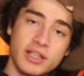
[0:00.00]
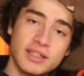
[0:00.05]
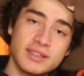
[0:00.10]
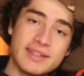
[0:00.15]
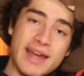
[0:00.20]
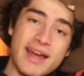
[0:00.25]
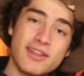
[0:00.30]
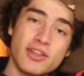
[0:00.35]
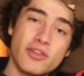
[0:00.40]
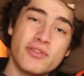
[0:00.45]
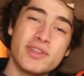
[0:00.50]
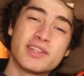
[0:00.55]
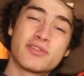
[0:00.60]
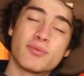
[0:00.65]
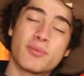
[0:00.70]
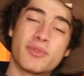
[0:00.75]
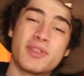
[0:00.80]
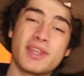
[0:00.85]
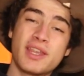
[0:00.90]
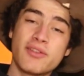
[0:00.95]
can download this
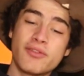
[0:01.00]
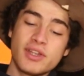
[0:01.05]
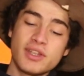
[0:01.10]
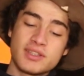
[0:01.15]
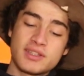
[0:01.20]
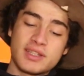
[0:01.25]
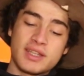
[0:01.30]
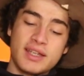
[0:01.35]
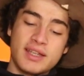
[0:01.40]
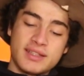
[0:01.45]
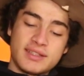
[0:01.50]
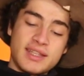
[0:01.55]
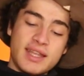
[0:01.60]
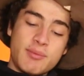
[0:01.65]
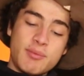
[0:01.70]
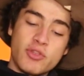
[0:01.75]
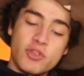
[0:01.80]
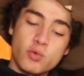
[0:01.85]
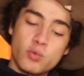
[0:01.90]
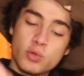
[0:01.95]
from Thingiverse.
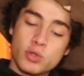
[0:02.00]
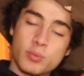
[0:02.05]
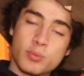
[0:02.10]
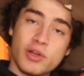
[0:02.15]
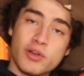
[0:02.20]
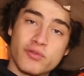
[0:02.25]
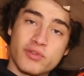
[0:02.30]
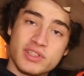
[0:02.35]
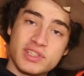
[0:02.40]
Same with the waterproof